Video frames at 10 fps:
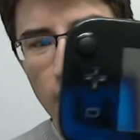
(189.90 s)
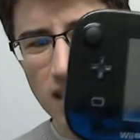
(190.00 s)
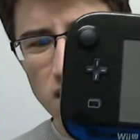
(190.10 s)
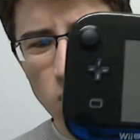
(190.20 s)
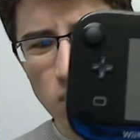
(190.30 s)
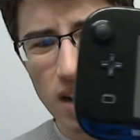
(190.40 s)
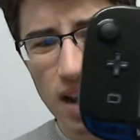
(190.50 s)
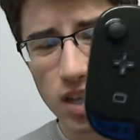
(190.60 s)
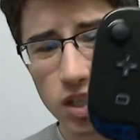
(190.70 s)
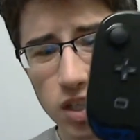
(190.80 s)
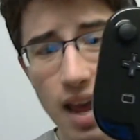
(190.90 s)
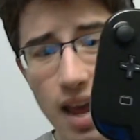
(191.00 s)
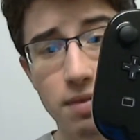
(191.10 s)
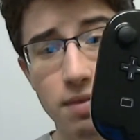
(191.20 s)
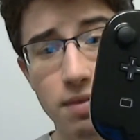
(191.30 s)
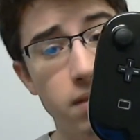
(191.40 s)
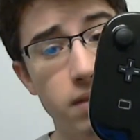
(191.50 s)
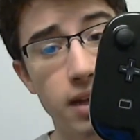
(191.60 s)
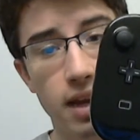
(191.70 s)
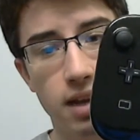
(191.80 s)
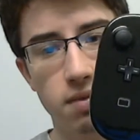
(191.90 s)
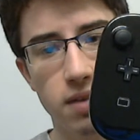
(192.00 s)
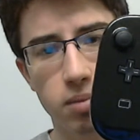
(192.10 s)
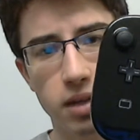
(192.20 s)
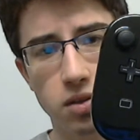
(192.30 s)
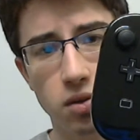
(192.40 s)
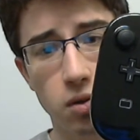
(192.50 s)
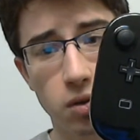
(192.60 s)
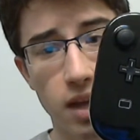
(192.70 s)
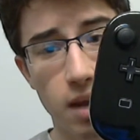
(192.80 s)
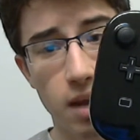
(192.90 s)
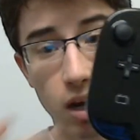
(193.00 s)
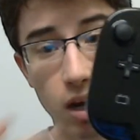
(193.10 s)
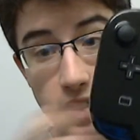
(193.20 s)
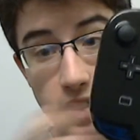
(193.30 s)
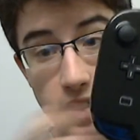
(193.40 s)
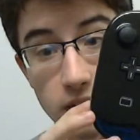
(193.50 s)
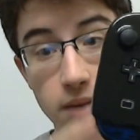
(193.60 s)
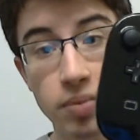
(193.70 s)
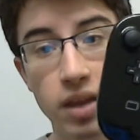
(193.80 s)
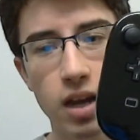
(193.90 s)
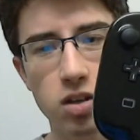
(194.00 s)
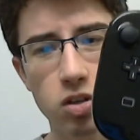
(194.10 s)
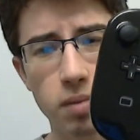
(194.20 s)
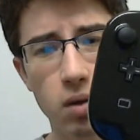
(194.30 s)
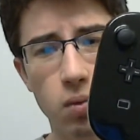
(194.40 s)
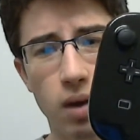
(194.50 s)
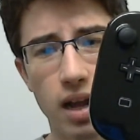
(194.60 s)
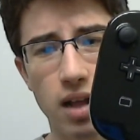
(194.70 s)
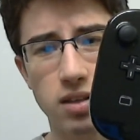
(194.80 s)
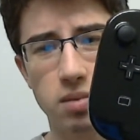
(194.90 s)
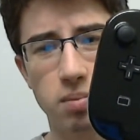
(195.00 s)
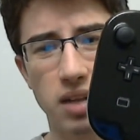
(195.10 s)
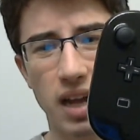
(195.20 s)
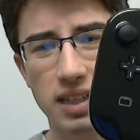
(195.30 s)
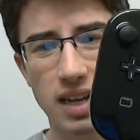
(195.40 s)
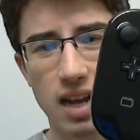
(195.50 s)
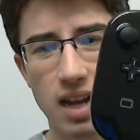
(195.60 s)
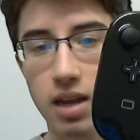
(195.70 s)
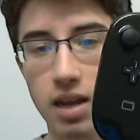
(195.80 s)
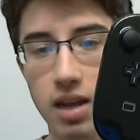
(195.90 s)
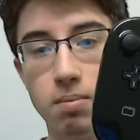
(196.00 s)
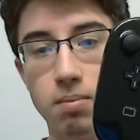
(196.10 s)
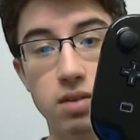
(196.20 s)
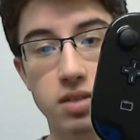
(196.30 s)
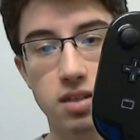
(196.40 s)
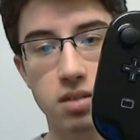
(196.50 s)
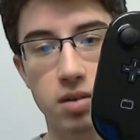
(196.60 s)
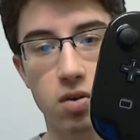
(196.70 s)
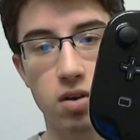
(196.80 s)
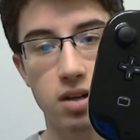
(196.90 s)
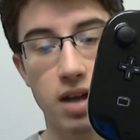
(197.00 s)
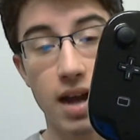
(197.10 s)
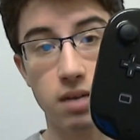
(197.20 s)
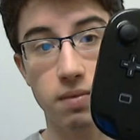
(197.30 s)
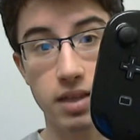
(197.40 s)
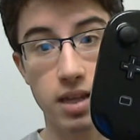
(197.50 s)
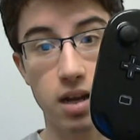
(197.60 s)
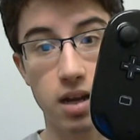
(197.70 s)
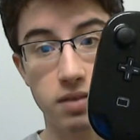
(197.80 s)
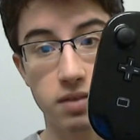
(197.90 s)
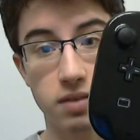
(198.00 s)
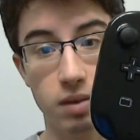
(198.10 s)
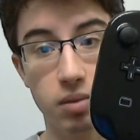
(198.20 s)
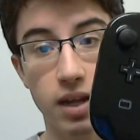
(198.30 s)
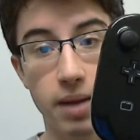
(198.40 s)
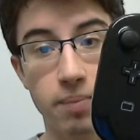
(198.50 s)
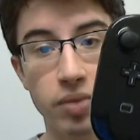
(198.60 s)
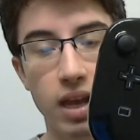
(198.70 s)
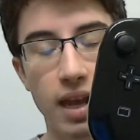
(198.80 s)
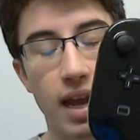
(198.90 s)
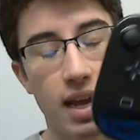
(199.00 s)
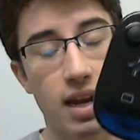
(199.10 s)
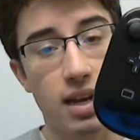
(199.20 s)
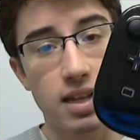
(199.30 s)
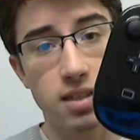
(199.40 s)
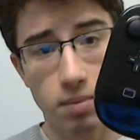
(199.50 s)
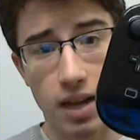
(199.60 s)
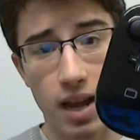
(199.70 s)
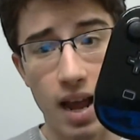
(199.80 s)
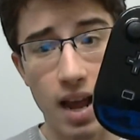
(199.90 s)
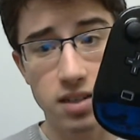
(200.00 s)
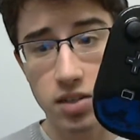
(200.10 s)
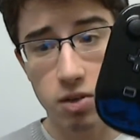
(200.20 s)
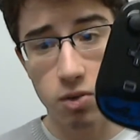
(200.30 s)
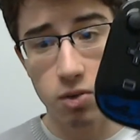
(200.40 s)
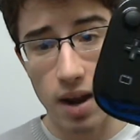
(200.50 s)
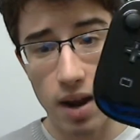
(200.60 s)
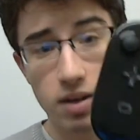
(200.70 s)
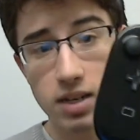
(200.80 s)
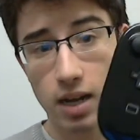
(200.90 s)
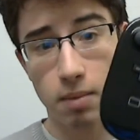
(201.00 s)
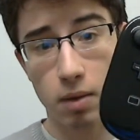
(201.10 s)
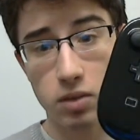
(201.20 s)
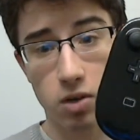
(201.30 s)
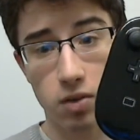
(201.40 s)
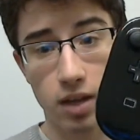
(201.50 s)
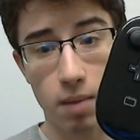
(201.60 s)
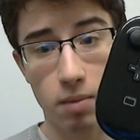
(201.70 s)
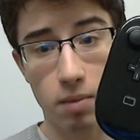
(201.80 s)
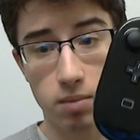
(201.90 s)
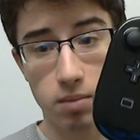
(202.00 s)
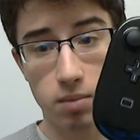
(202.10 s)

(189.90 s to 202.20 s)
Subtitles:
I don't actually have a TV, and in fact played the whole game off TV, it took me a while to blindly navigate the menu system in order to activate the off-TV play, and it's something I had to do every time I would turn the game on to play